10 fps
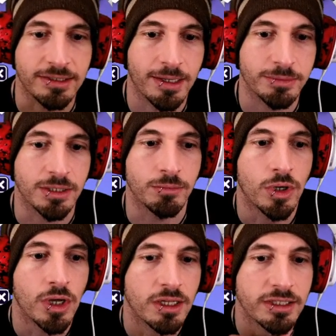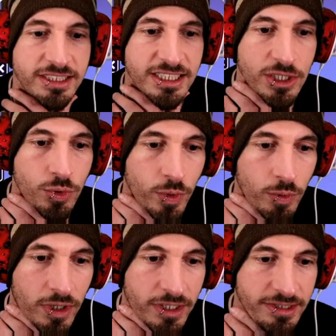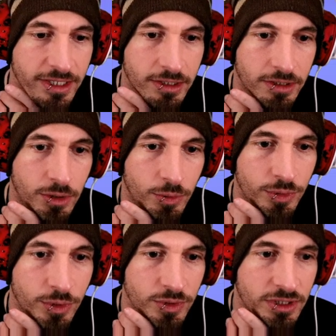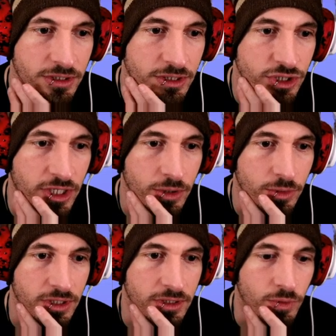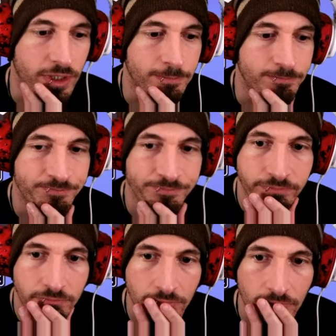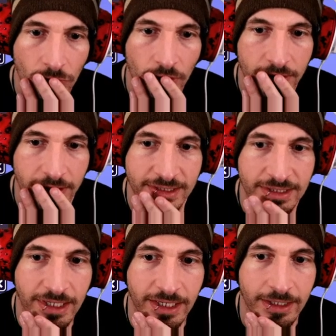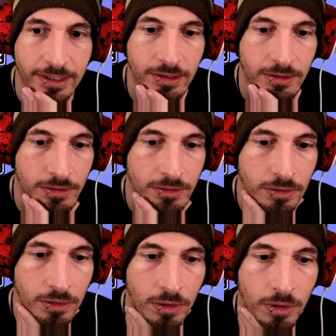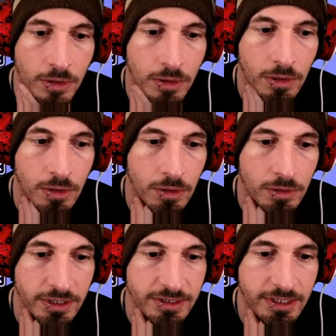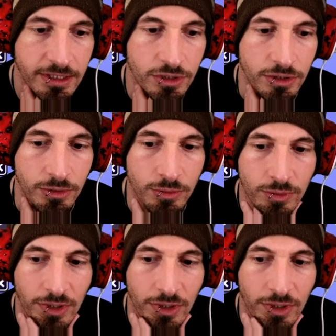the top team. Let's see who we want to take now. We were doing the Ninjago thing, right? Let's take. Let's take you.